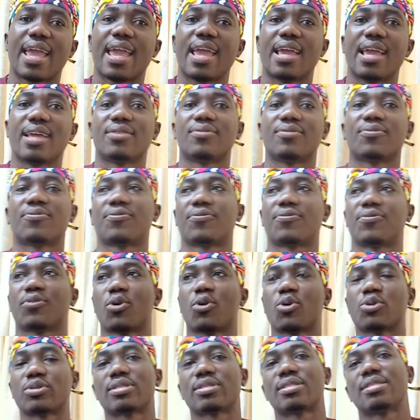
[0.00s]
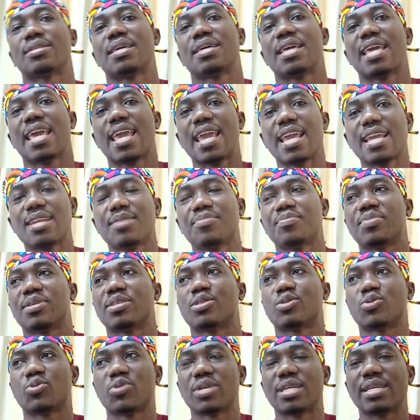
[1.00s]
and floss in
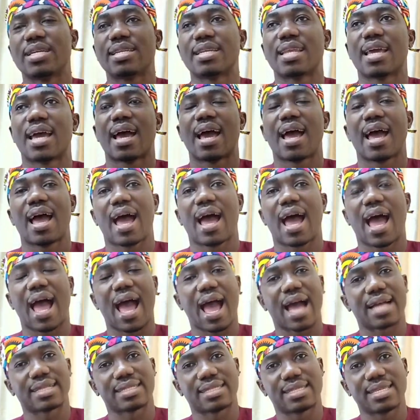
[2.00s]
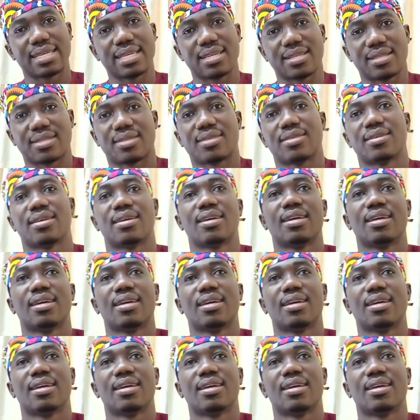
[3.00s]
between our teeth.